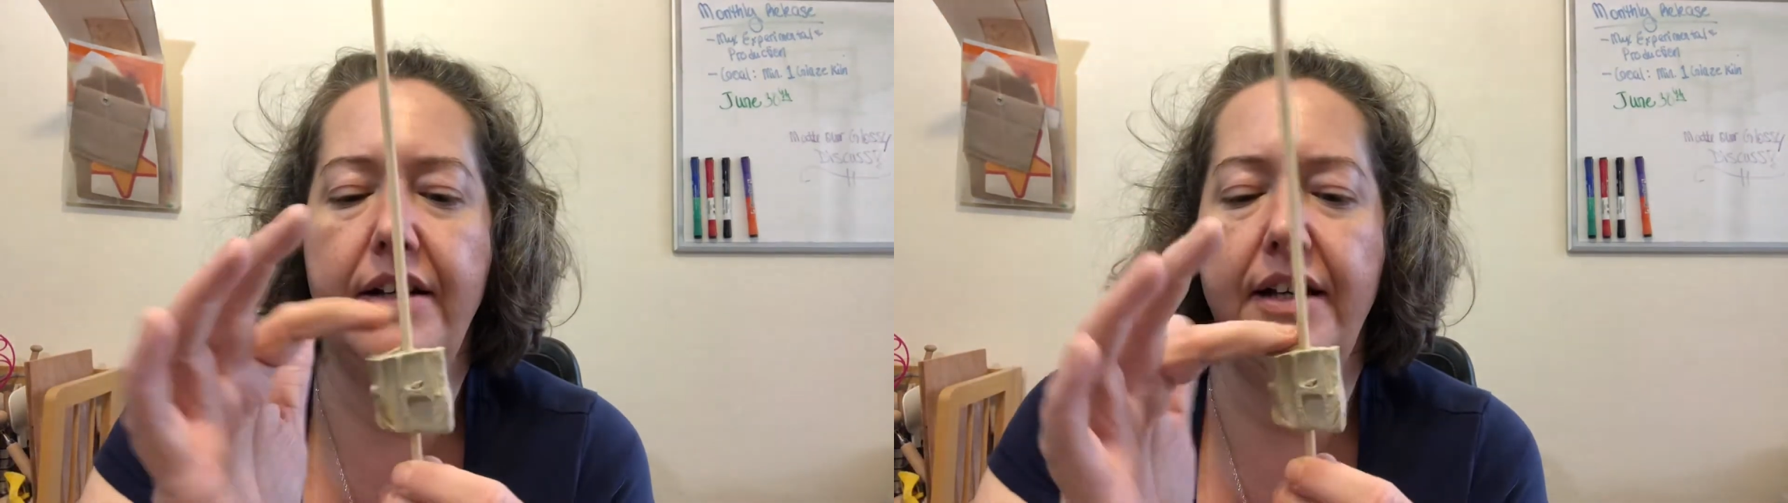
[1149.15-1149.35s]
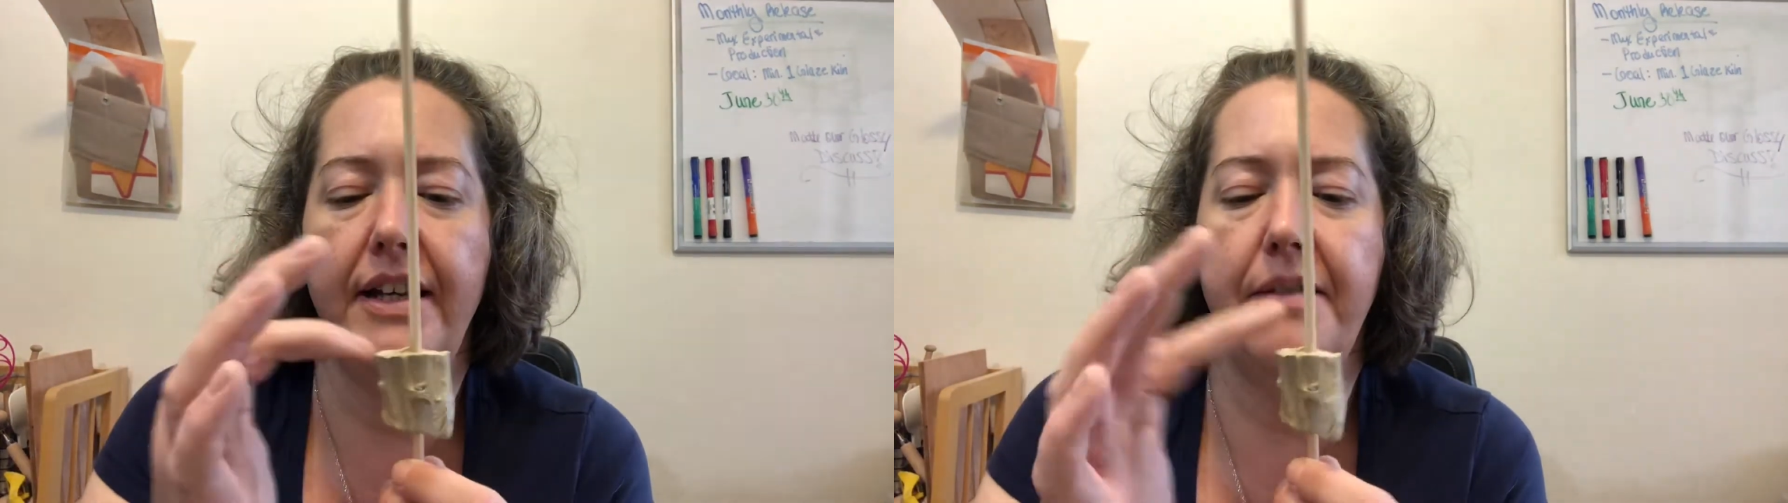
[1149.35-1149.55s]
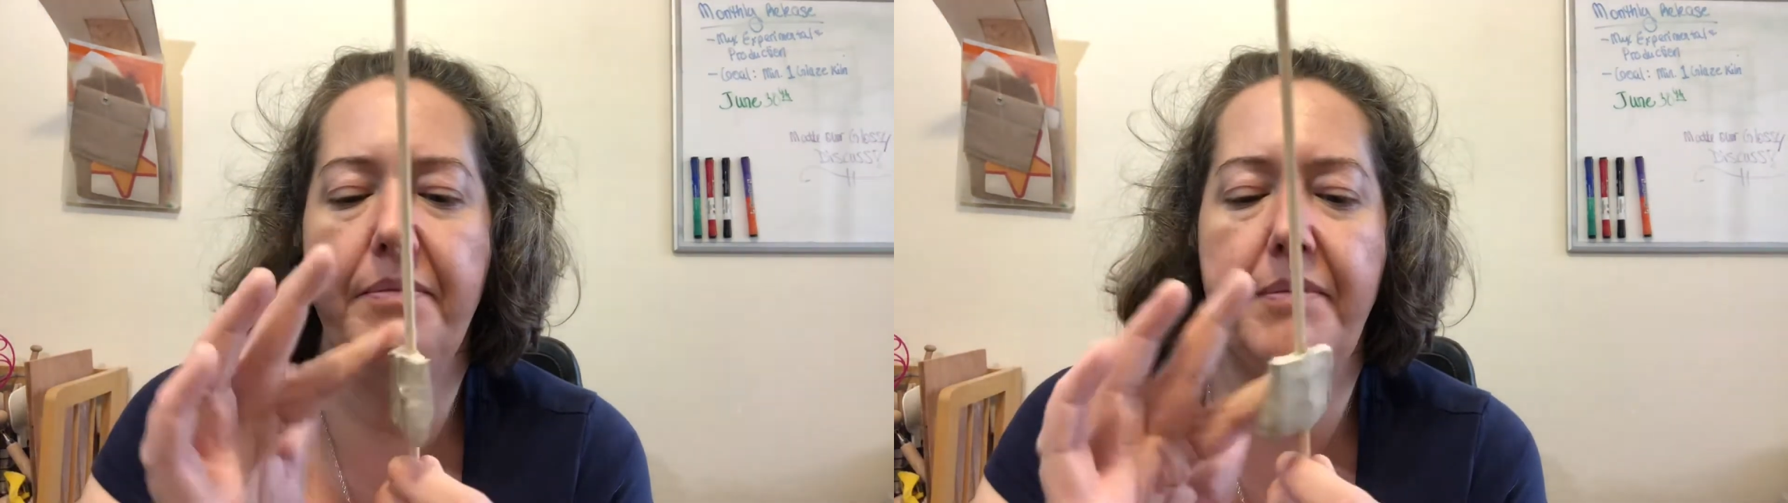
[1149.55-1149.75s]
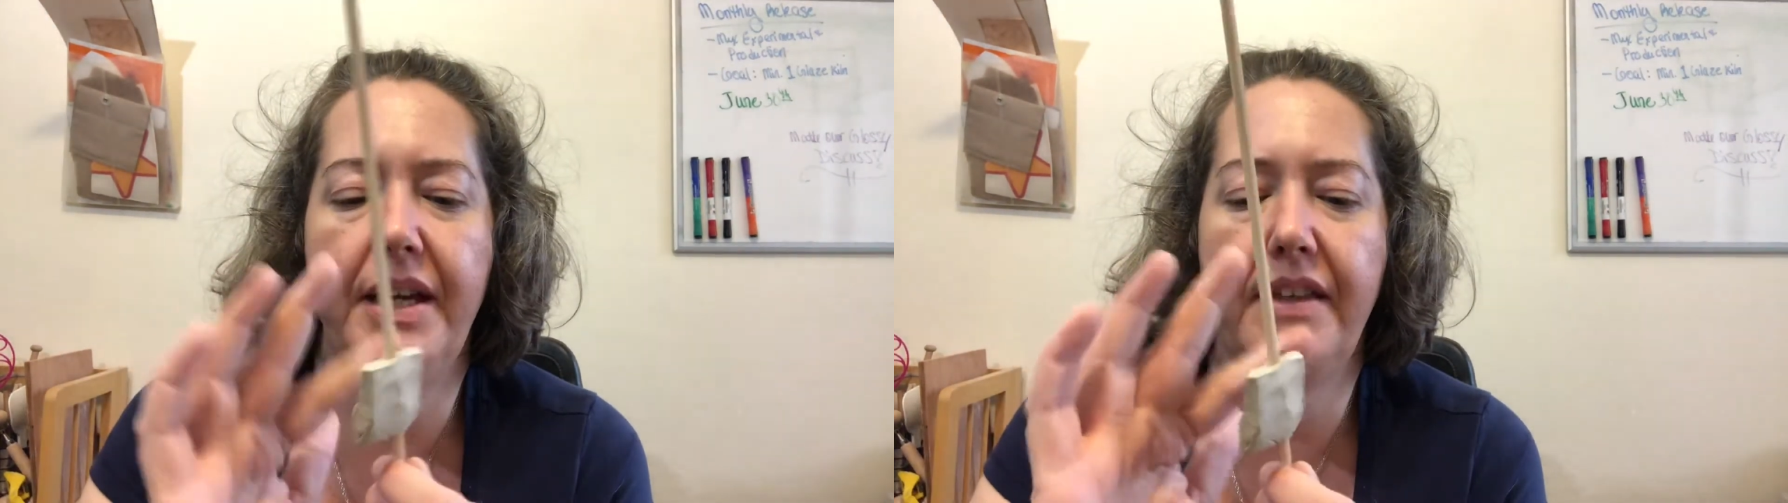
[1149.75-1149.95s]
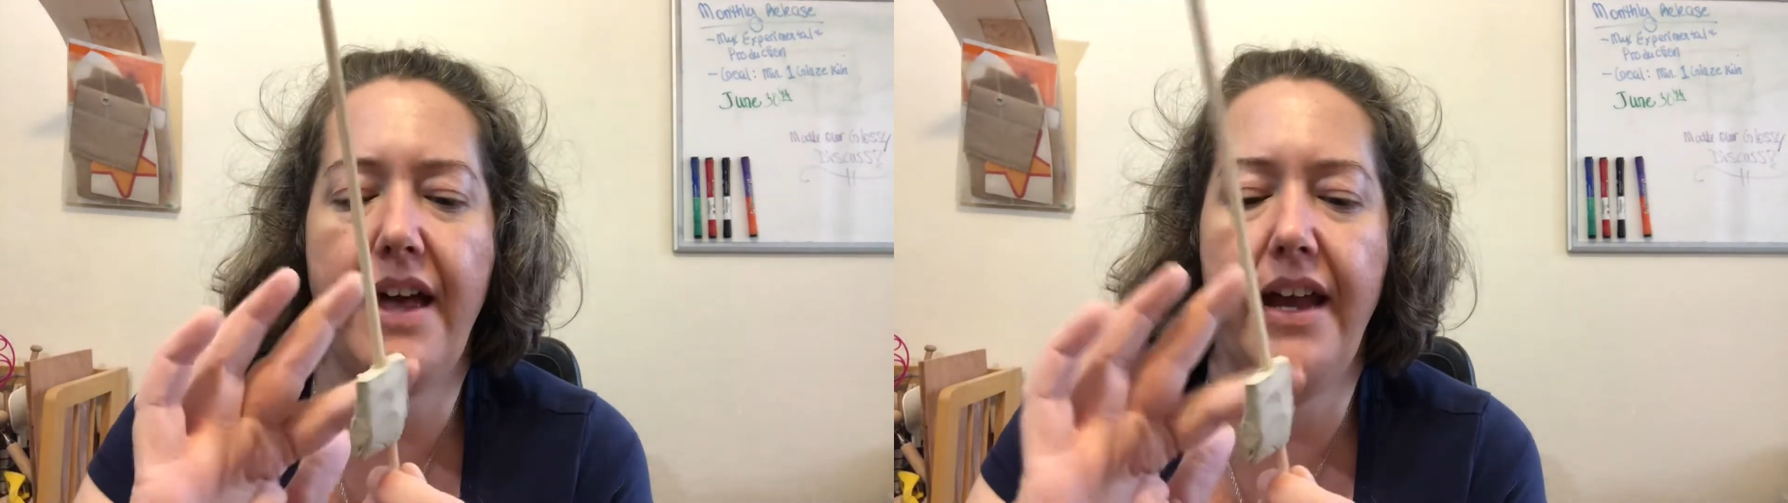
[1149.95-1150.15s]
I didn't
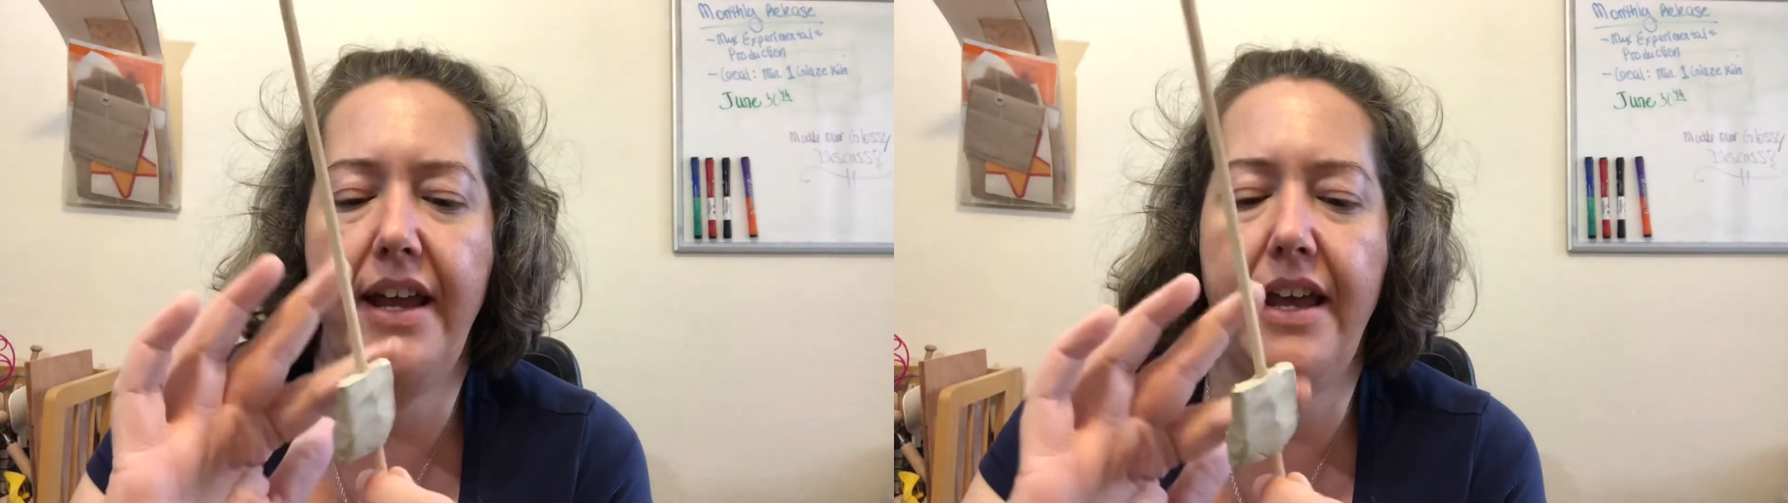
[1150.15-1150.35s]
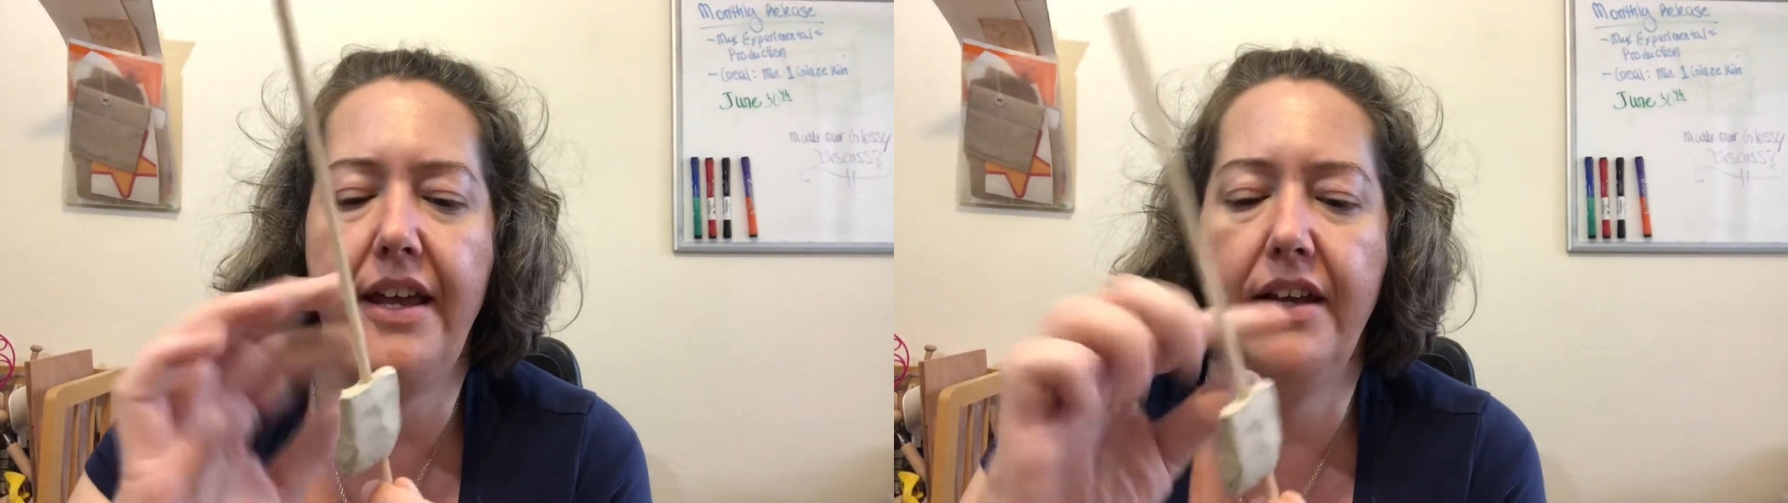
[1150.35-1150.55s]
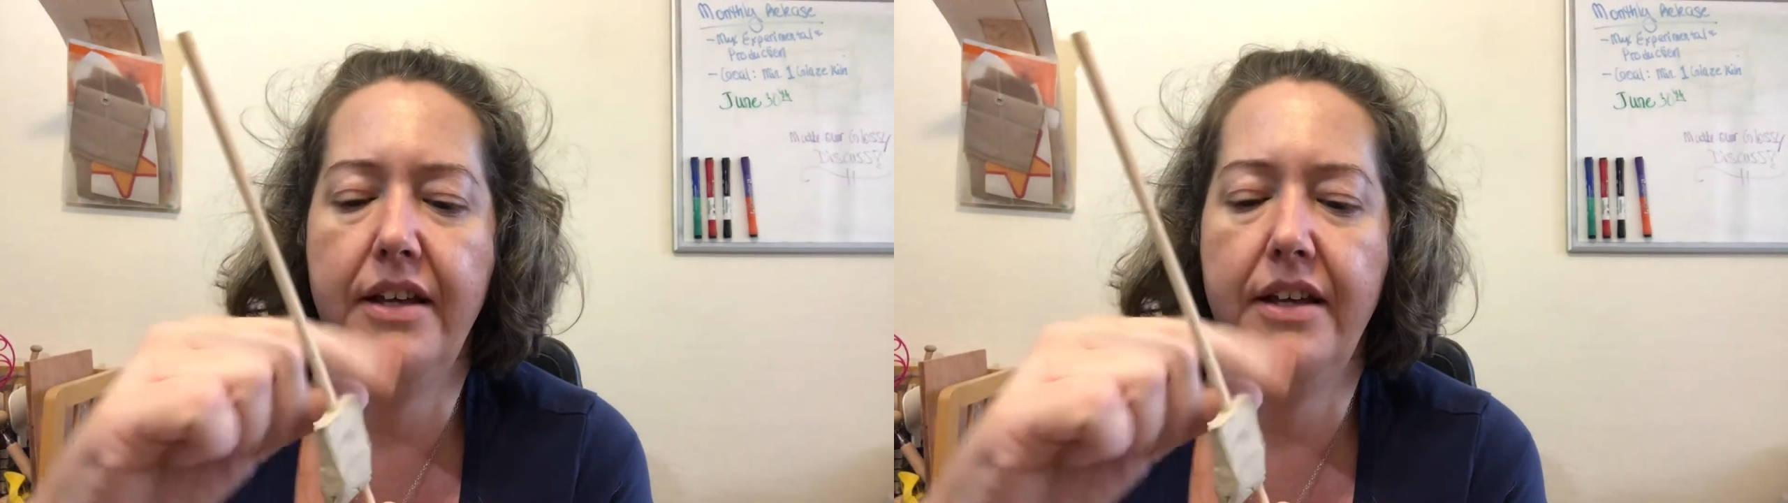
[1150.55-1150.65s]
make that a